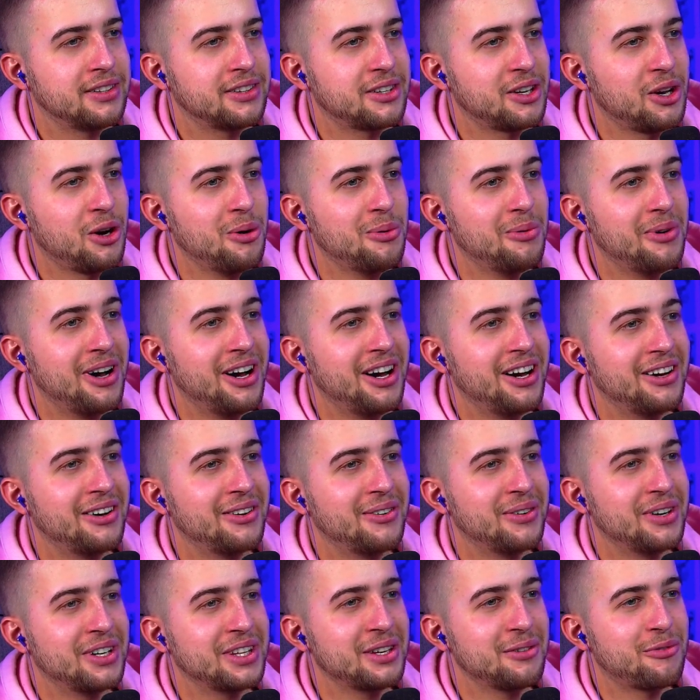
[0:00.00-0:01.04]

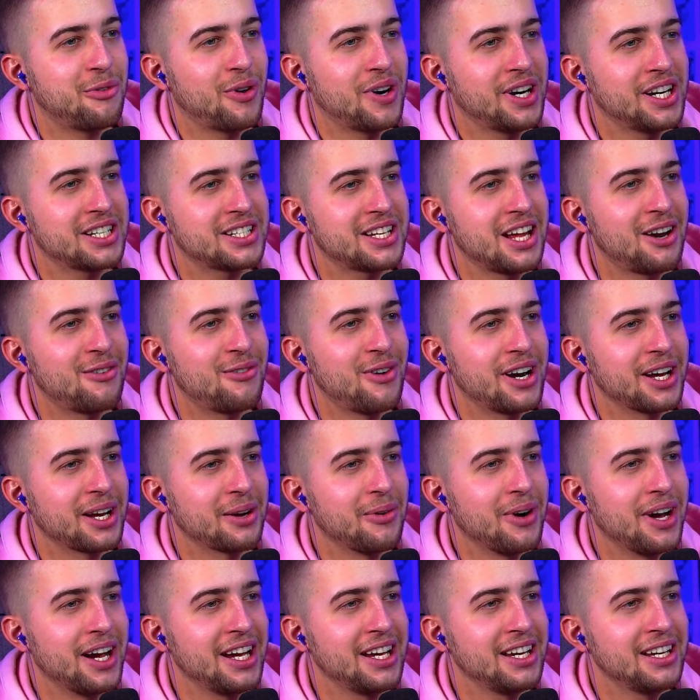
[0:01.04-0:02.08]
What? Wait, they've already started running
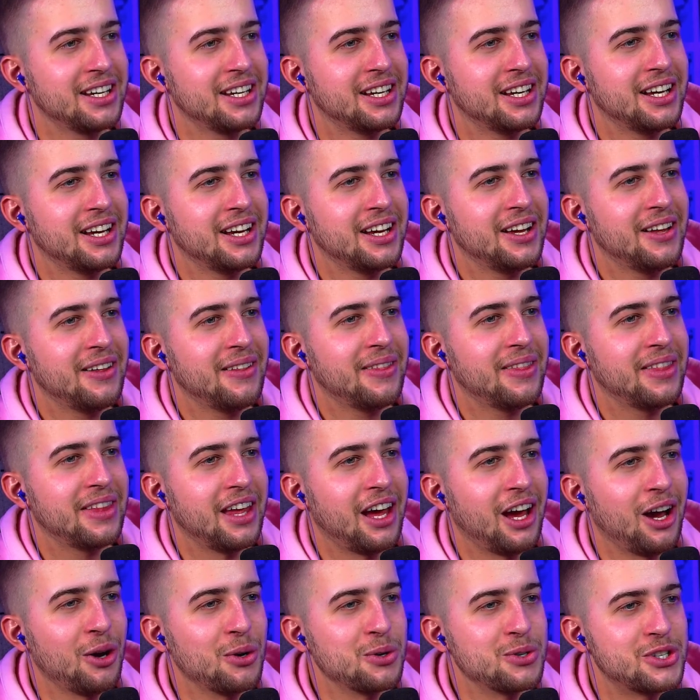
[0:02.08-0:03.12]
away?
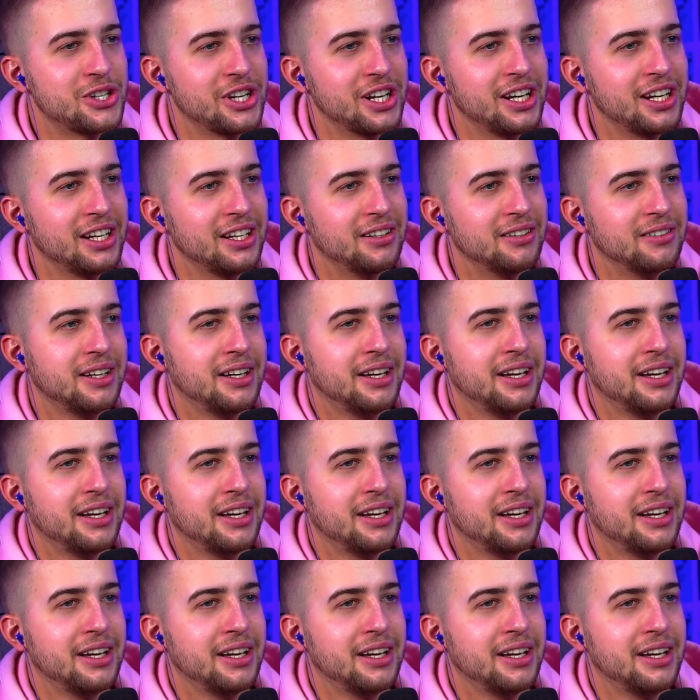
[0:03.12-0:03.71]
Oh, shit.